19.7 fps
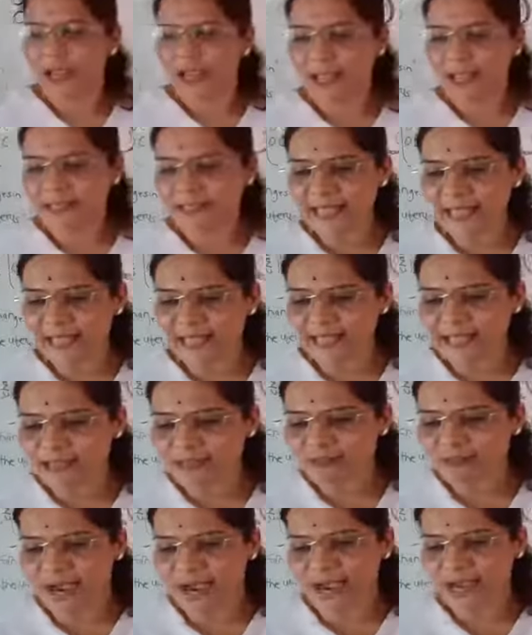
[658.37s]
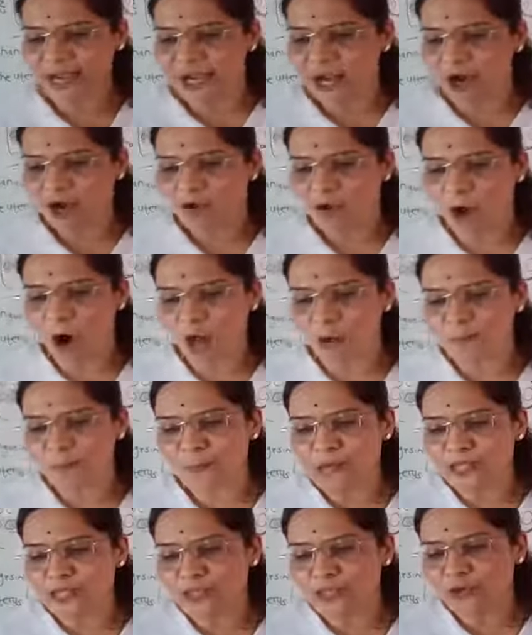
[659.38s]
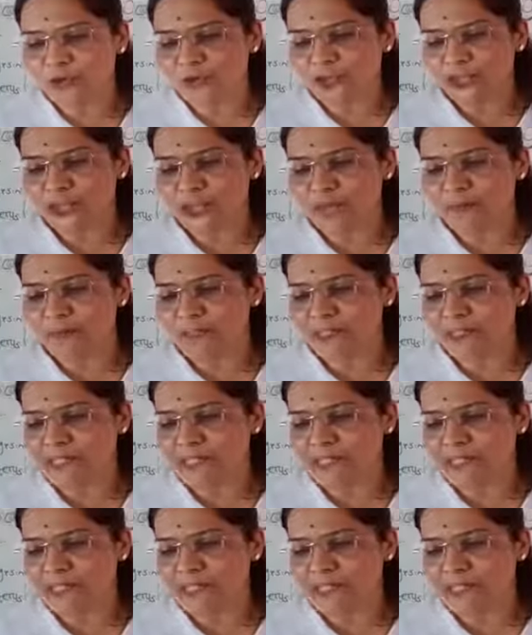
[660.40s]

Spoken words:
And that is why corpus luteum